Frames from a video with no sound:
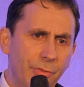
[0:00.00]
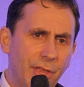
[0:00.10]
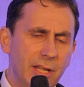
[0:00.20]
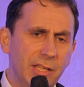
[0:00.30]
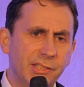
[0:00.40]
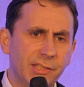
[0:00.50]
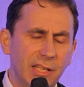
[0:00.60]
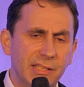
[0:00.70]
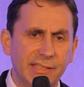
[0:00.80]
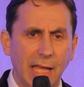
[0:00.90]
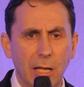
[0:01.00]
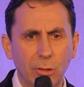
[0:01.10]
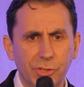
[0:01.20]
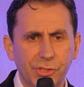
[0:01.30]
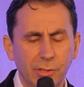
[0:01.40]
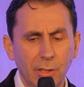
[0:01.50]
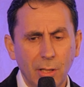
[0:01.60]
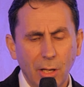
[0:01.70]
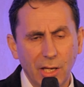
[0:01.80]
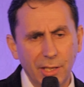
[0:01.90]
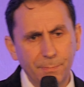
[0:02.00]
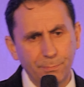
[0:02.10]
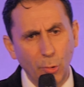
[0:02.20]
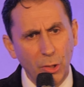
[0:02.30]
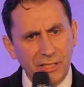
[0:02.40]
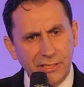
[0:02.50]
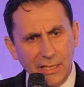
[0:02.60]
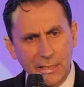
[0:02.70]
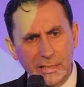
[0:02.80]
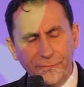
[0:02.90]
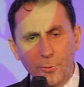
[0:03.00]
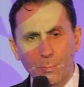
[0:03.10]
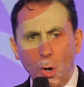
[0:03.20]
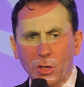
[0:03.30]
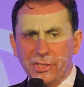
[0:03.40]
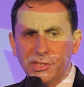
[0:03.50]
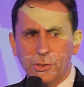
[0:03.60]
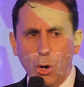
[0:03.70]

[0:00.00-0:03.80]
that is in silos and put it in different boxes?